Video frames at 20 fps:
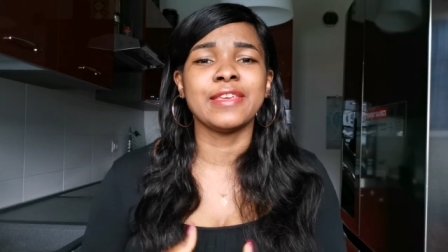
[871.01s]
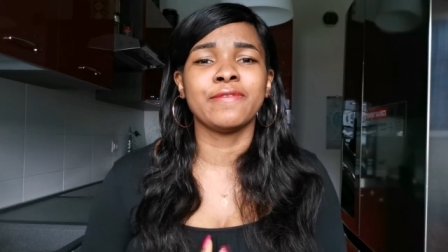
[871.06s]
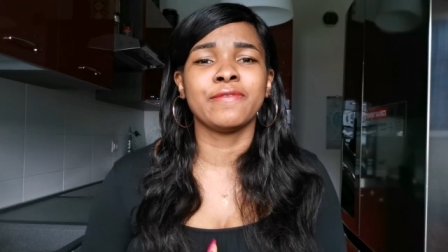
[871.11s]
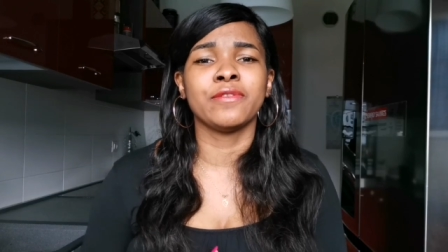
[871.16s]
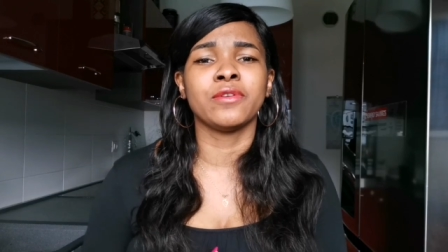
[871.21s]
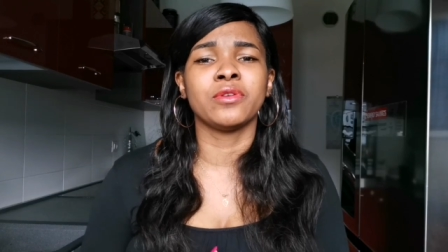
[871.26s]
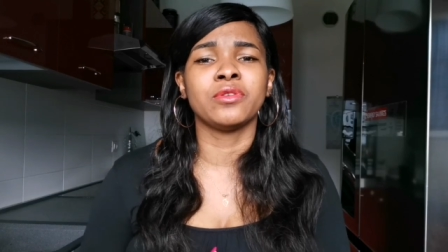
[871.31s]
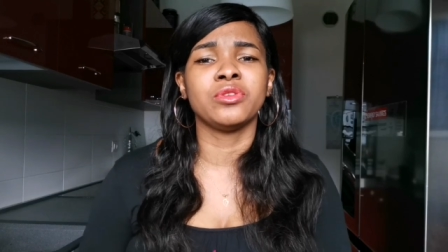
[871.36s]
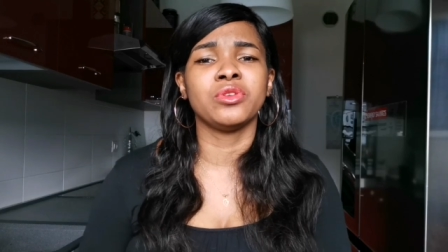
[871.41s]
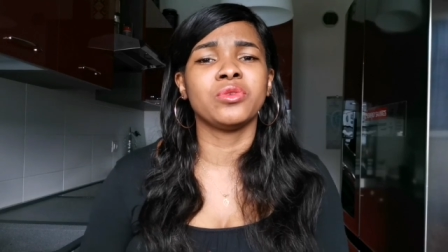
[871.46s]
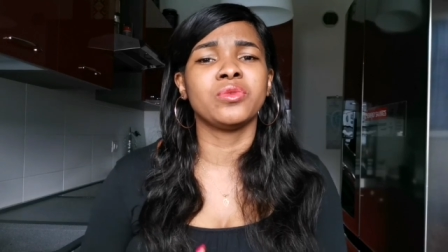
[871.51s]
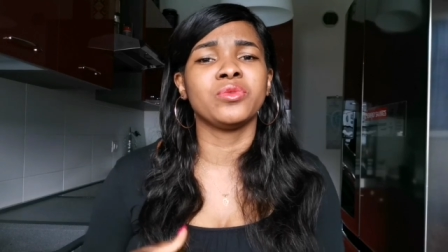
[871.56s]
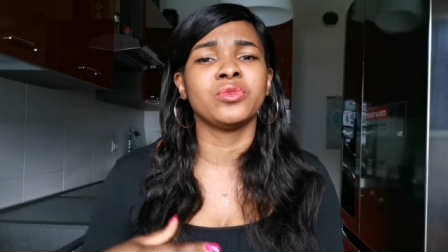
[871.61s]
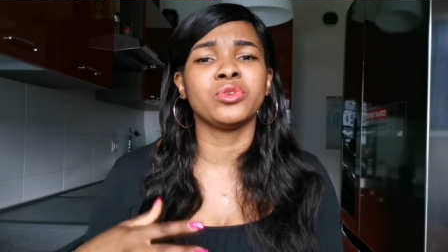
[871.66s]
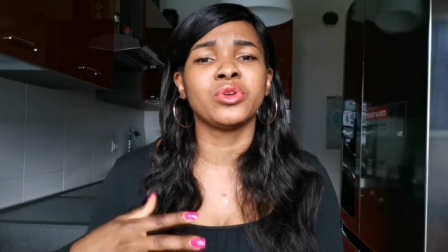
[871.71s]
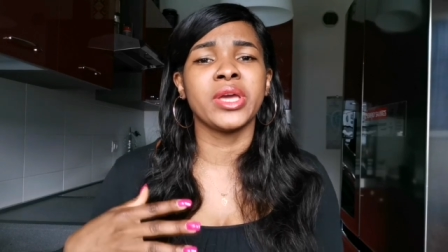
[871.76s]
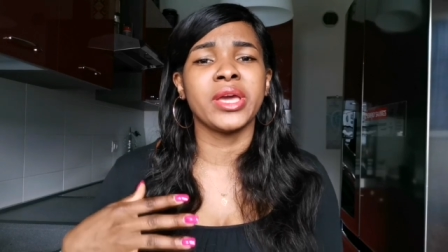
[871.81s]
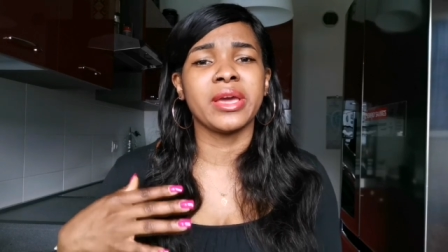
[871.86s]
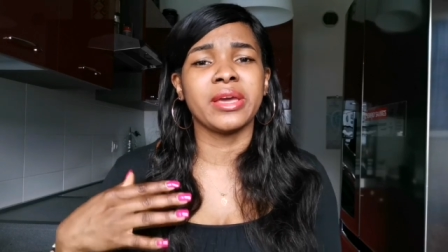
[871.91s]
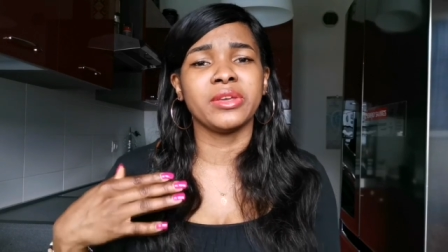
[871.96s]
if you're new
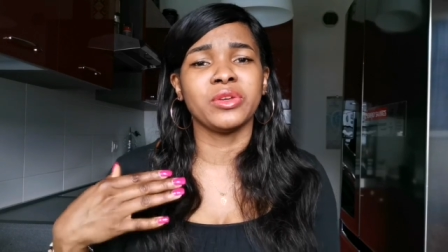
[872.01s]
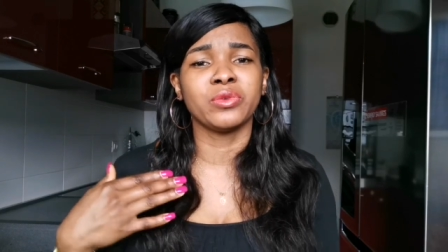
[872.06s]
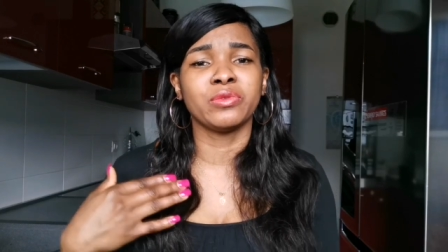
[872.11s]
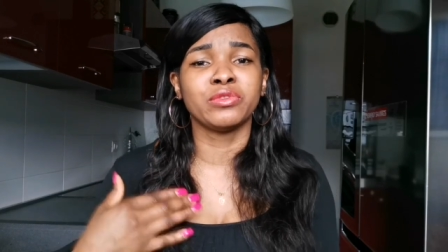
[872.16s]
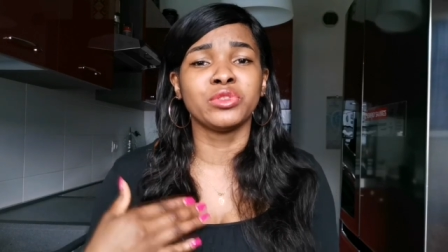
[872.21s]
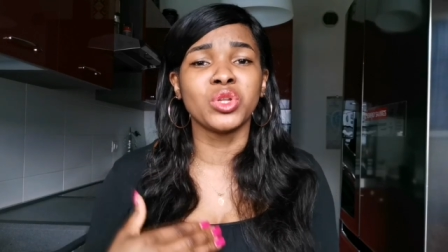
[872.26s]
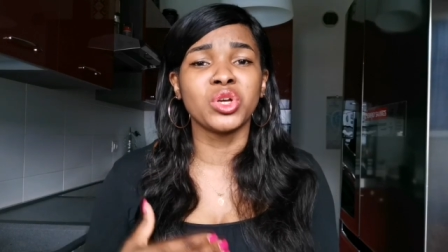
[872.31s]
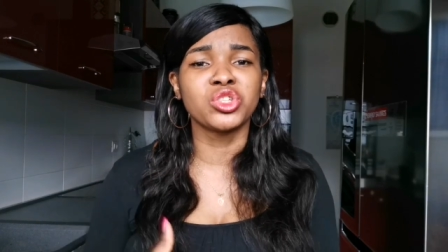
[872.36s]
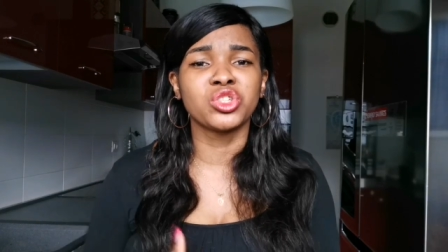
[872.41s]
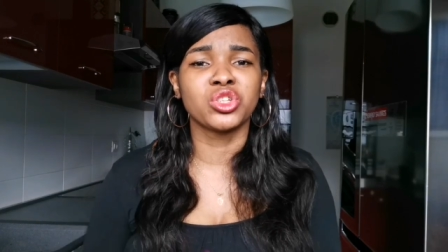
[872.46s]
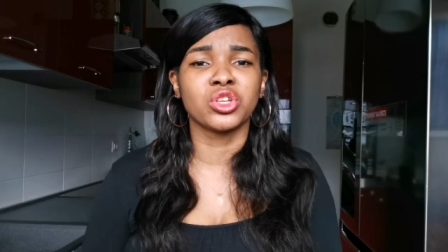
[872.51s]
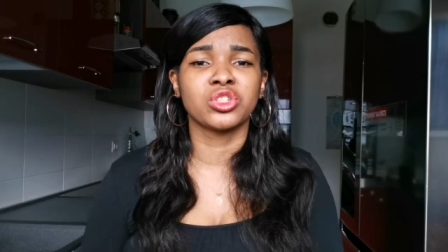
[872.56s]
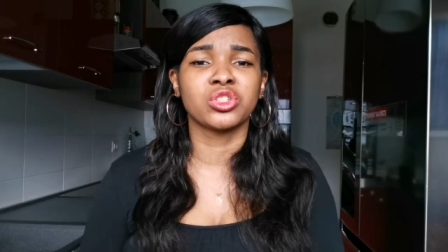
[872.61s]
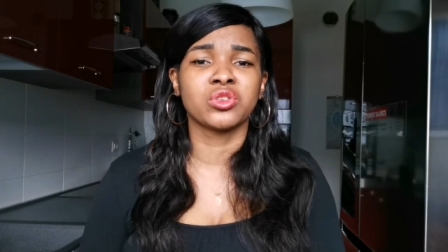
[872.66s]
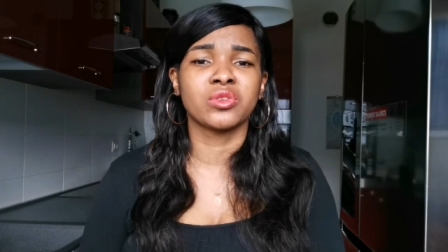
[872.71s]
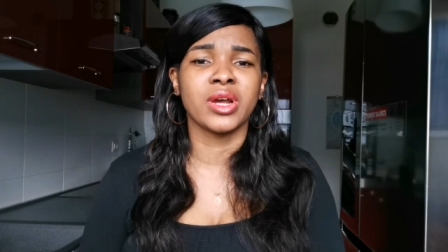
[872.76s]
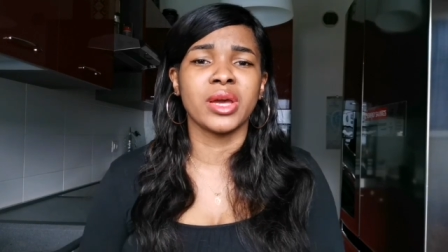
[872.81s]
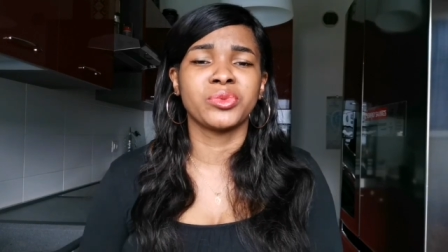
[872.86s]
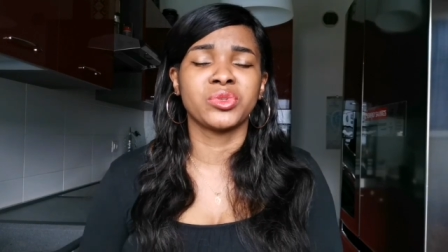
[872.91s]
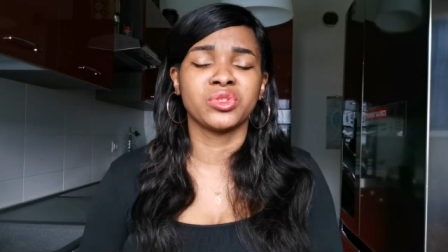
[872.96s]
here you've not
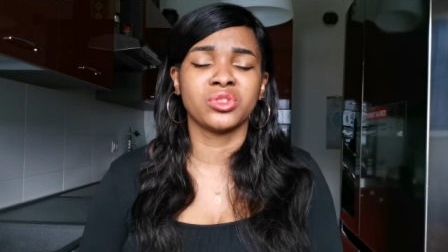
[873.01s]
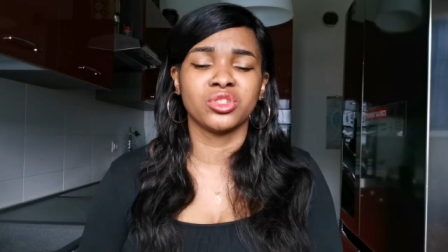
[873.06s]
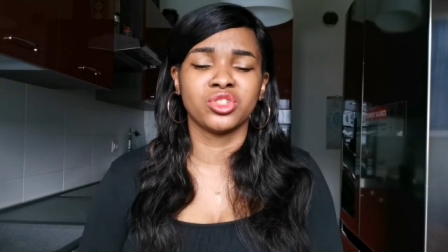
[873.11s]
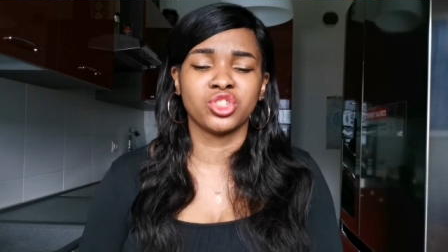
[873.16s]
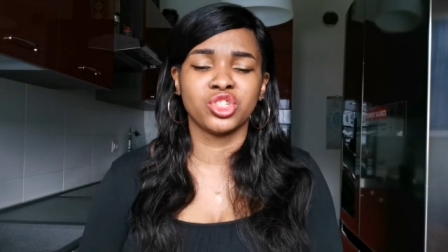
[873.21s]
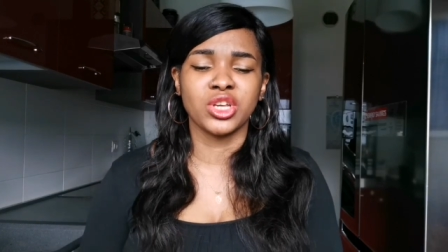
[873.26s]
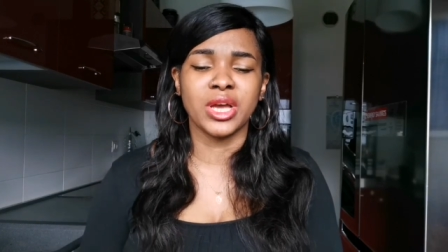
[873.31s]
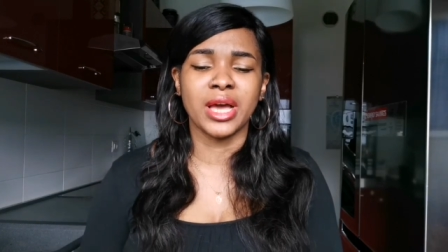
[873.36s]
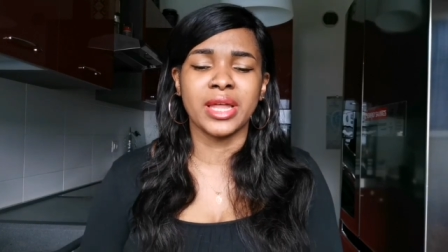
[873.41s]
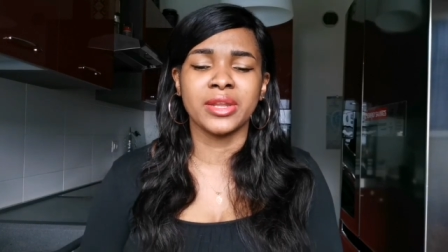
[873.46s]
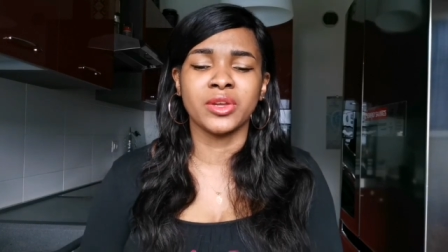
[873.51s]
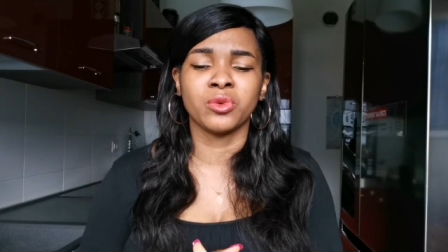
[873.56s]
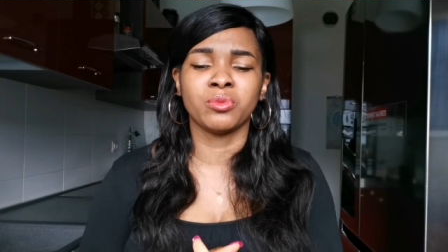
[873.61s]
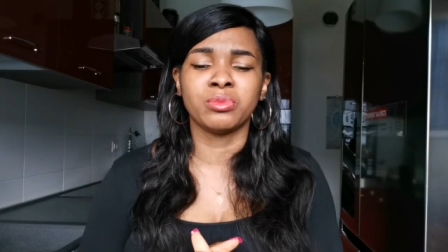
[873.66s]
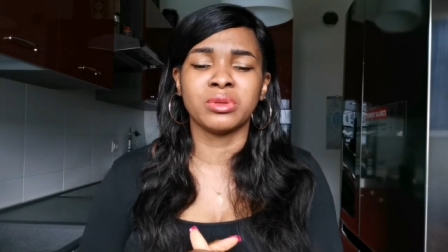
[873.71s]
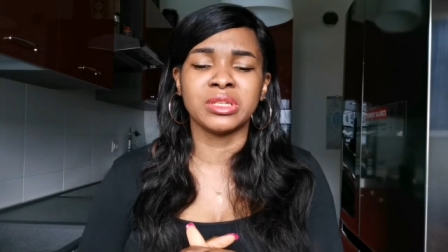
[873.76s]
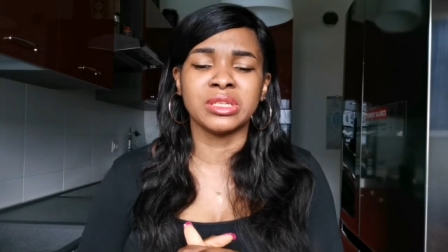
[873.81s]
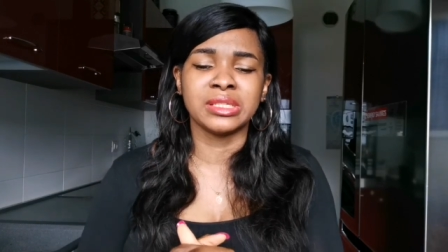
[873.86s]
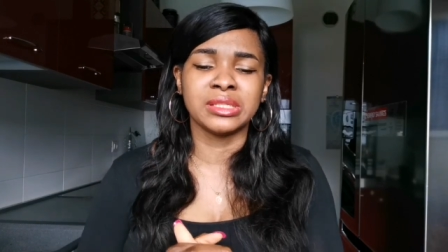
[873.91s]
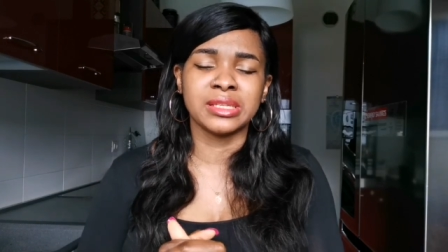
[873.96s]
subscribed to this
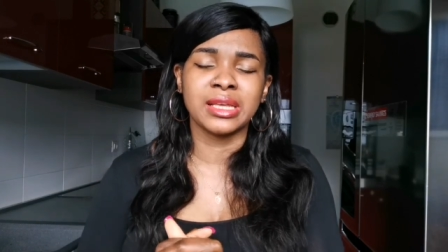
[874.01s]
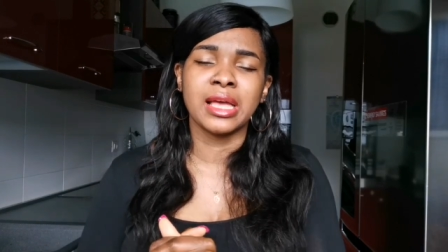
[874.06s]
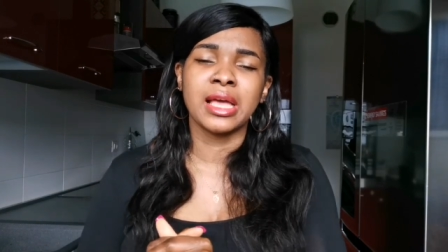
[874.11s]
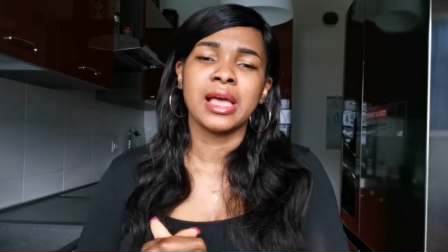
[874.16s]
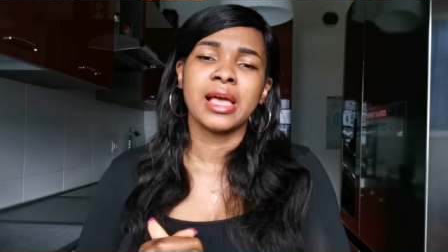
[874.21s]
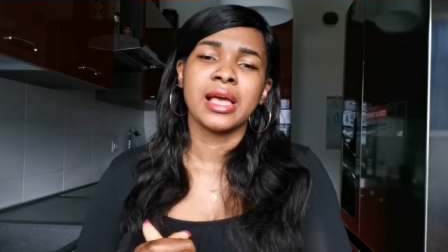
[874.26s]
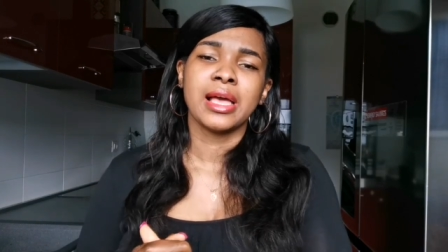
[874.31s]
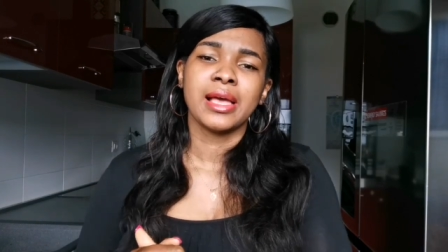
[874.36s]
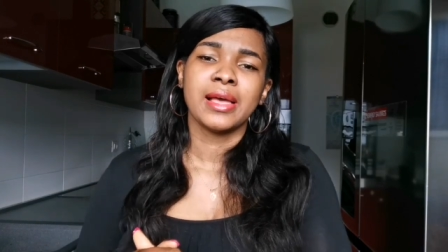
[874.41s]
channel please